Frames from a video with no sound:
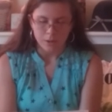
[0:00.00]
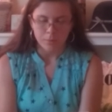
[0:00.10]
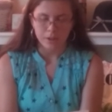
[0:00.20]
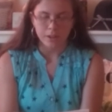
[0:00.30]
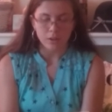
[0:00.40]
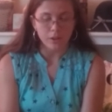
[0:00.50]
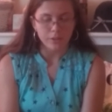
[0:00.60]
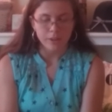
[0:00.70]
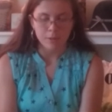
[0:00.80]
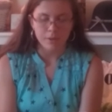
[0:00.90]
When I
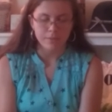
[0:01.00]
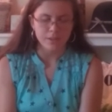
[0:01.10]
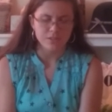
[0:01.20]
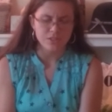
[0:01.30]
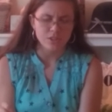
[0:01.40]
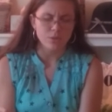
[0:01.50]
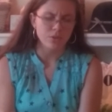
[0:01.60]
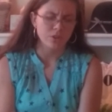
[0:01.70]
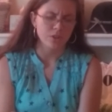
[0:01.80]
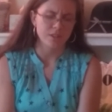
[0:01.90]
called them, it felt so
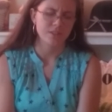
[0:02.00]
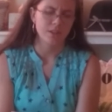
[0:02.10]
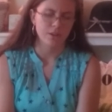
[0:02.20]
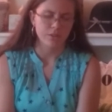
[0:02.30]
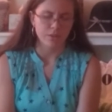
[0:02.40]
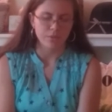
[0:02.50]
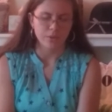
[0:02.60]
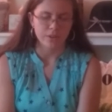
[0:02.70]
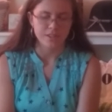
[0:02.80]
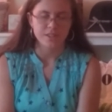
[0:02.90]
good to hear their
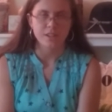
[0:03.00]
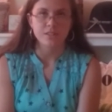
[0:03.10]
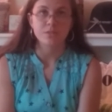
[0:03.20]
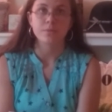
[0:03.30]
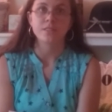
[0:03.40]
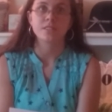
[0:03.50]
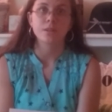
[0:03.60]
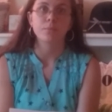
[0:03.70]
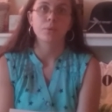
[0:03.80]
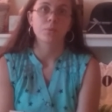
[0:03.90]
voice, not just read
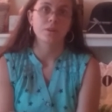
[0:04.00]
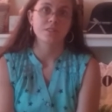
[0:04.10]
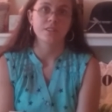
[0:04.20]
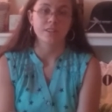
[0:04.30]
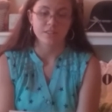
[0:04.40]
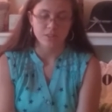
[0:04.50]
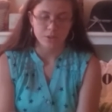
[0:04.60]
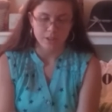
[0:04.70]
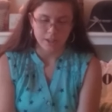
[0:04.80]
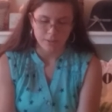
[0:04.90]
simple words on the
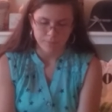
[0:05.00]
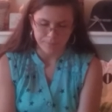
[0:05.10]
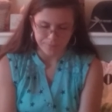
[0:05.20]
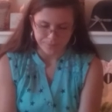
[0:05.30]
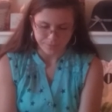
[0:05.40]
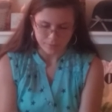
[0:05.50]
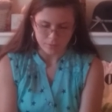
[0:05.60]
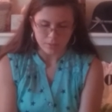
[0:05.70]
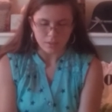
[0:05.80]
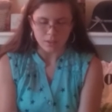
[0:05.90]
screen.
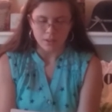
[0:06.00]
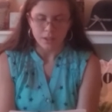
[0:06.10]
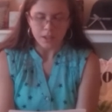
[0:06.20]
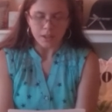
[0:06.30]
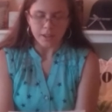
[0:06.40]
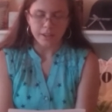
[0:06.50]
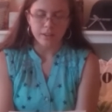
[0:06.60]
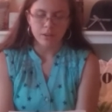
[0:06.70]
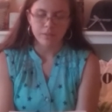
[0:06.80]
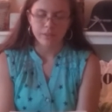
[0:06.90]
I could
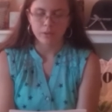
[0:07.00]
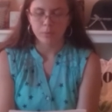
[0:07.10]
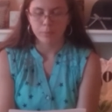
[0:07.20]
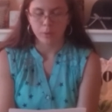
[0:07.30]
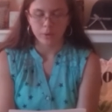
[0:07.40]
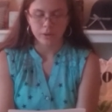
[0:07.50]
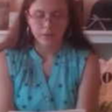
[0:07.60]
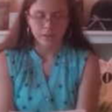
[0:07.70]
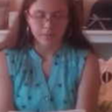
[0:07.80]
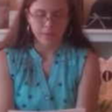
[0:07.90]
hear if they were
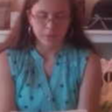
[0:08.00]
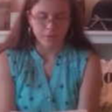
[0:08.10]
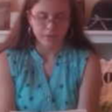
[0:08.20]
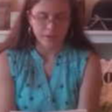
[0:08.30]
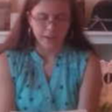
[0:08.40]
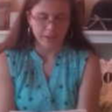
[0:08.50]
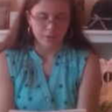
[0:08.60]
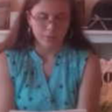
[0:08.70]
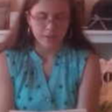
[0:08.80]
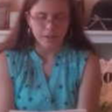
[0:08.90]
bored, if they were
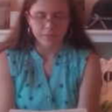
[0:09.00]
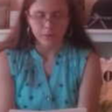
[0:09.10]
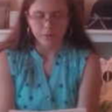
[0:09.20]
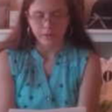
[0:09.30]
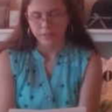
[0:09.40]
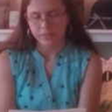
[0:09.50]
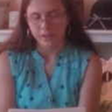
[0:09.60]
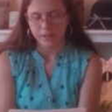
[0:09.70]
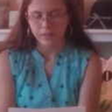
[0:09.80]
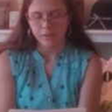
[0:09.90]
angry, if they were
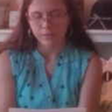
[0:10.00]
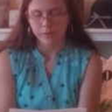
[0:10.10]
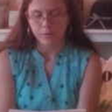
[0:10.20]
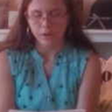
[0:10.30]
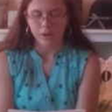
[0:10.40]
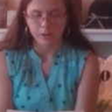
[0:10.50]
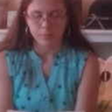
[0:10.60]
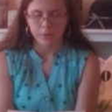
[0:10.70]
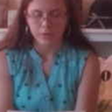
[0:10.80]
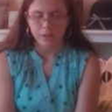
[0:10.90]
excited, if they were
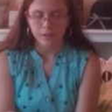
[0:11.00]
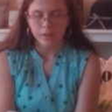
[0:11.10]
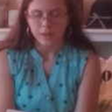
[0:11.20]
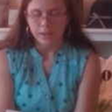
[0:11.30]
heartbroken.